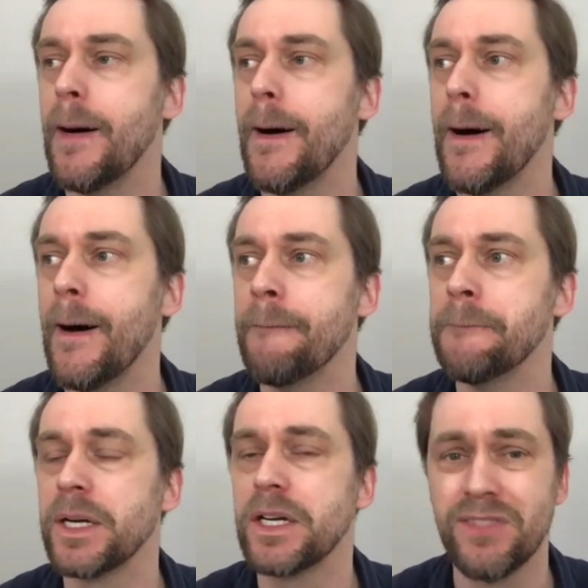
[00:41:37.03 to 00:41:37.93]

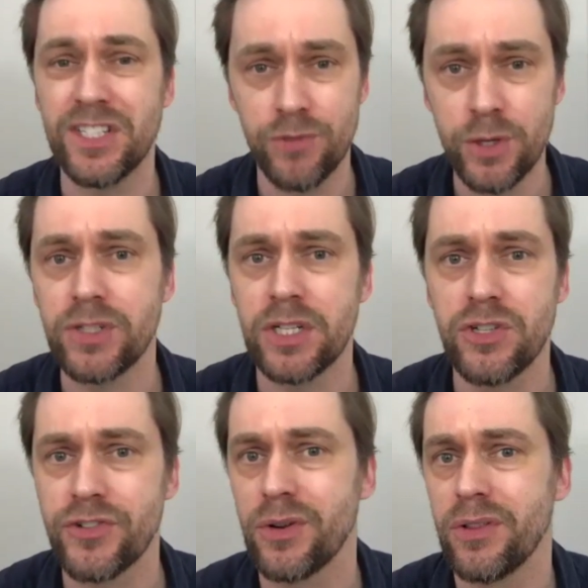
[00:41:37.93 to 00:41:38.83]
because if it's rooted in
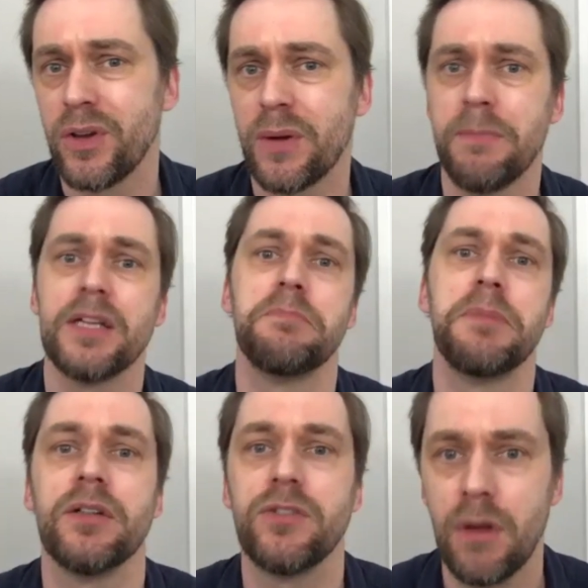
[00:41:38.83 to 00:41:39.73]
truth, you can be as
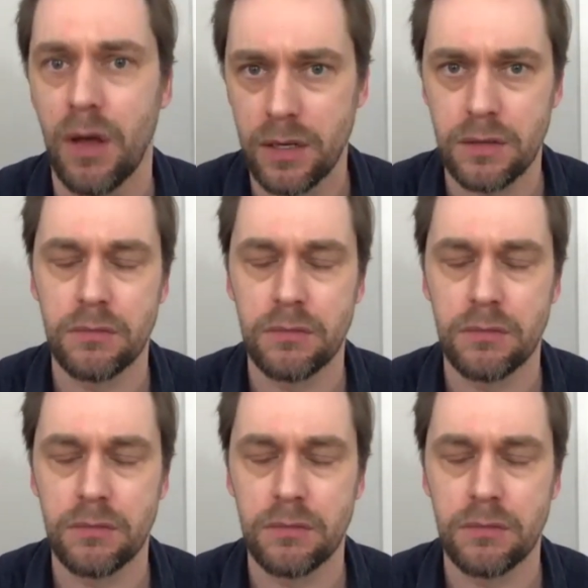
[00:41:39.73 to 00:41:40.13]
big as you like,